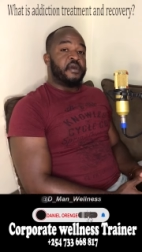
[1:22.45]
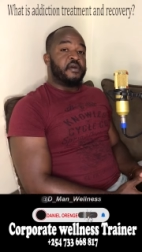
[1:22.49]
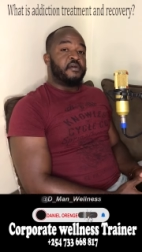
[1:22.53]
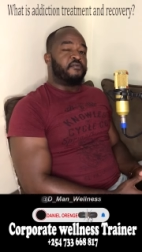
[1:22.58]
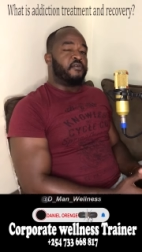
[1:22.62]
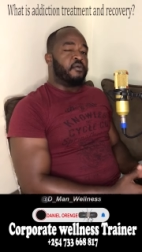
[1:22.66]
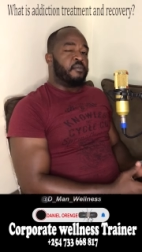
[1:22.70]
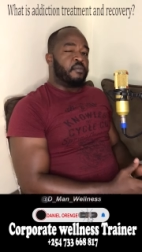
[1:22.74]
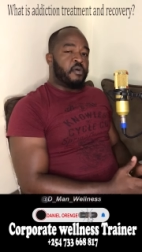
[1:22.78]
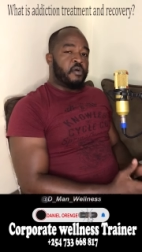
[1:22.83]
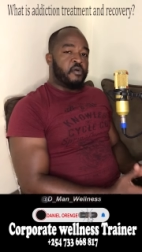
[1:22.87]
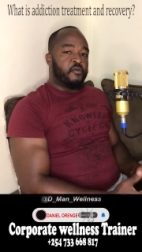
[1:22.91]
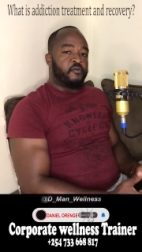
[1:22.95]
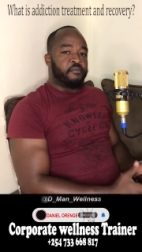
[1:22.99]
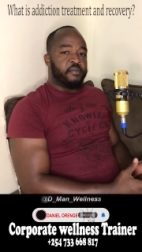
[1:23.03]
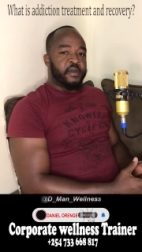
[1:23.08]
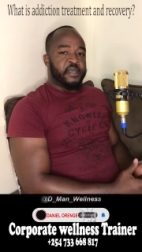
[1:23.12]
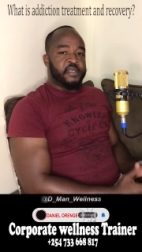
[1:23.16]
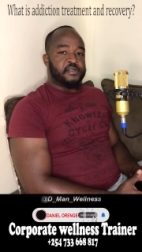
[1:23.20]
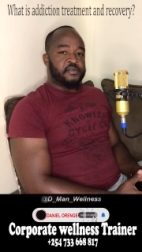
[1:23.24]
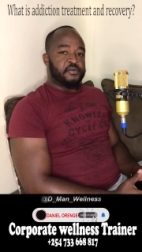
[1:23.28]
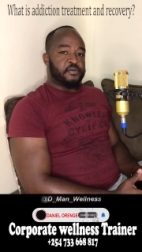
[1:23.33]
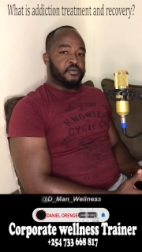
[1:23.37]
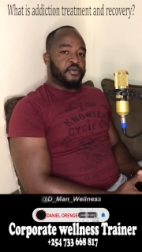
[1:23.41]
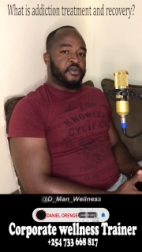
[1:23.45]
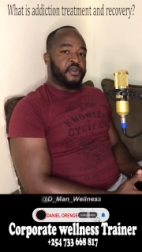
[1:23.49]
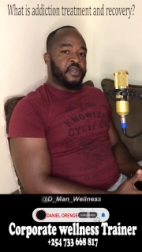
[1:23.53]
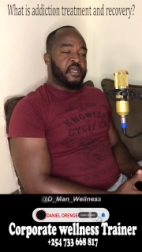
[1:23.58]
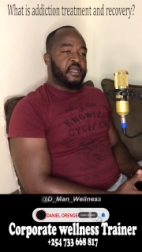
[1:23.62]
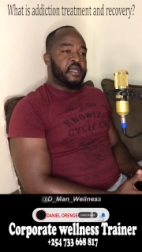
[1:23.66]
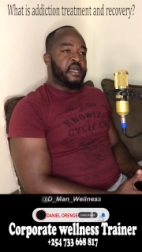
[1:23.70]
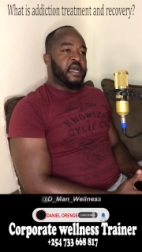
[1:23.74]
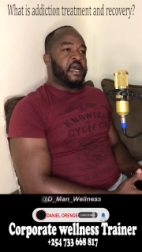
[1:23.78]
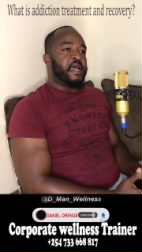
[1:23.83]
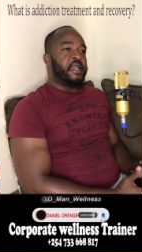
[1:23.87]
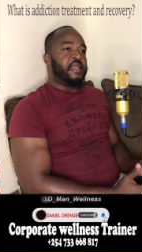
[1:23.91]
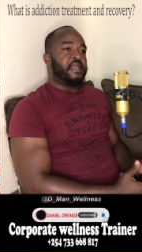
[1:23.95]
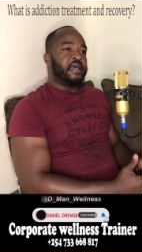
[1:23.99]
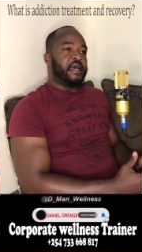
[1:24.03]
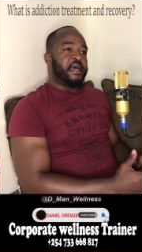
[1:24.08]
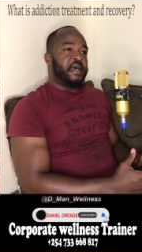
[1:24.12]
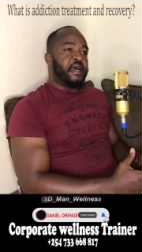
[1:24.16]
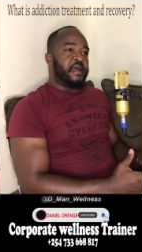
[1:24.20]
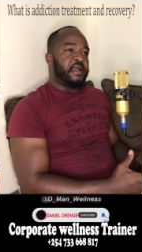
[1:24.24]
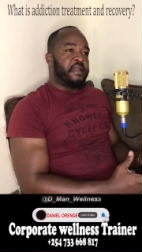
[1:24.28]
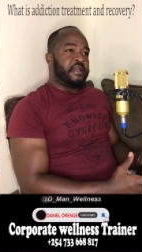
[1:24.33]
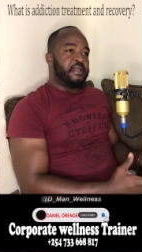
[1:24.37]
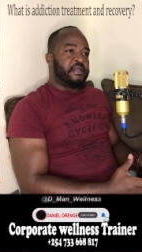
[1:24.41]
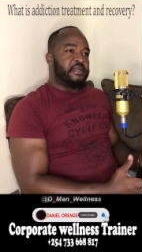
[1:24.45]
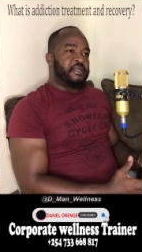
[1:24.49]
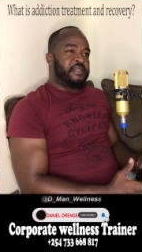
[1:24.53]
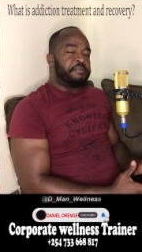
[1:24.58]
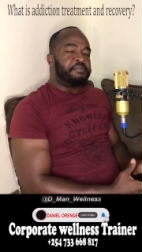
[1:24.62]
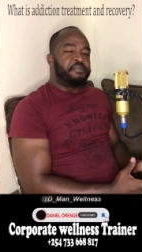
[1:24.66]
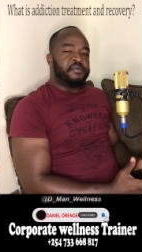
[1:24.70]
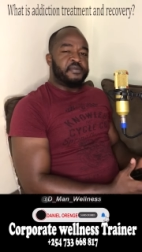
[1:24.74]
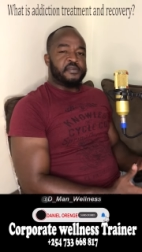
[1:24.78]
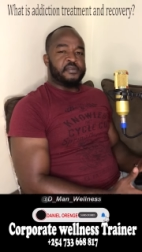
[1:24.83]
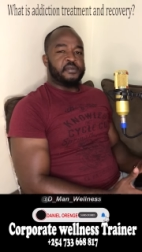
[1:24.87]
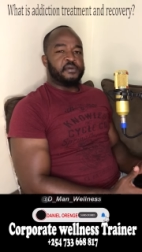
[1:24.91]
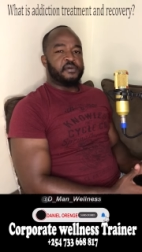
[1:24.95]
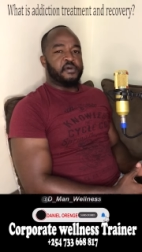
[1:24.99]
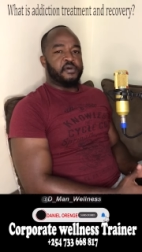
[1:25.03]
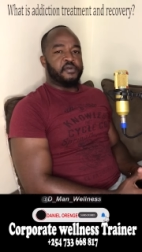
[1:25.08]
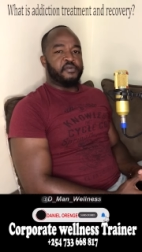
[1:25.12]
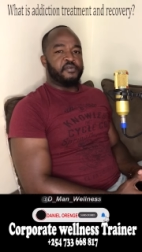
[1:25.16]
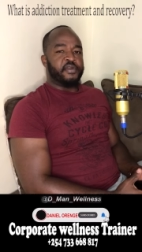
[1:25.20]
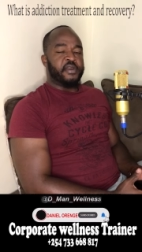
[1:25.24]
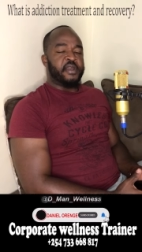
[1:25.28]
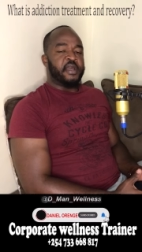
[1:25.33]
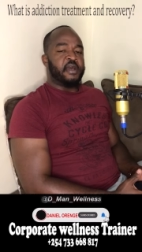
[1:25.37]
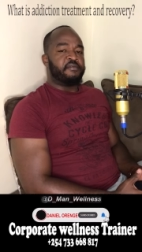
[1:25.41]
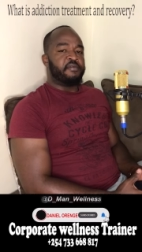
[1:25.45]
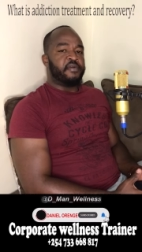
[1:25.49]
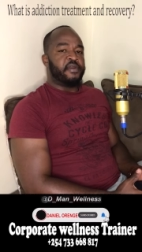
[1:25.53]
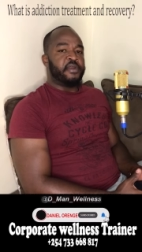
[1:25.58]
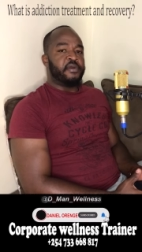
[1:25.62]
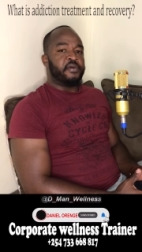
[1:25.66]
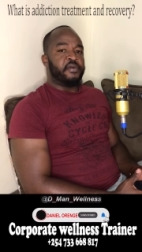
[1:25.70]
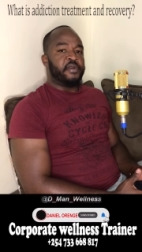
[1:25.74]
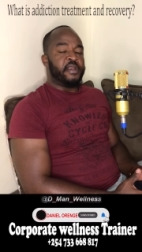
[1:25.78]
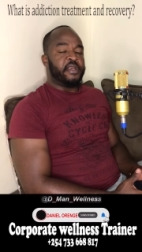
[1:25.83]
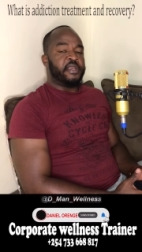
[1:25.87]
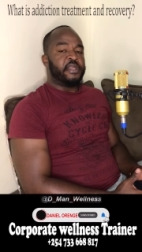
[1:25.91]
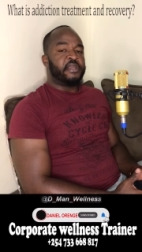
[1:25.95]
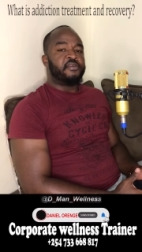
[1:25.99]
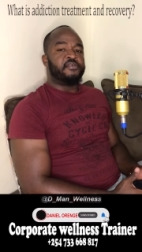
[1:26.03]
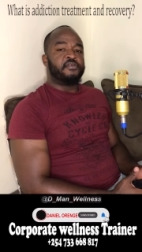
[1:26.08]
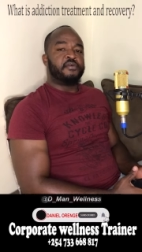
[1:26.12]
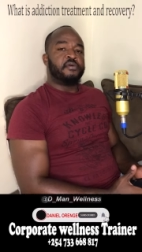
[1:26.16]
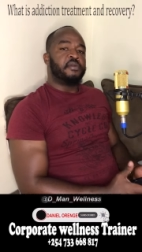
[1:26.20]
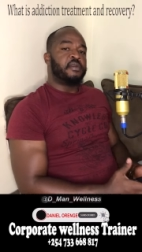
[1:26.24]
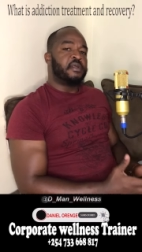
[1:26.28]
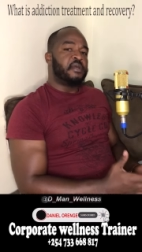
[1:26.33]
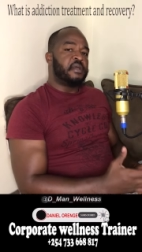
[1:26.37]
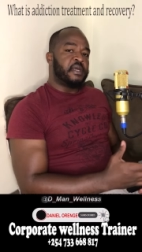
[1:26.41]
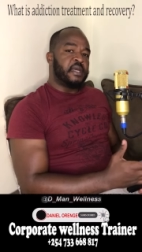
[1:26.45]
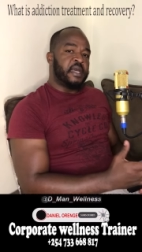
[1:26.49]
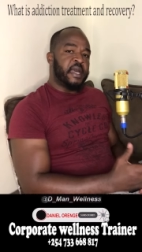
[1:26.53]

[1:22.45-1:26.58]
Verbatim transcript: For more of my story and tips on recovery or addiction,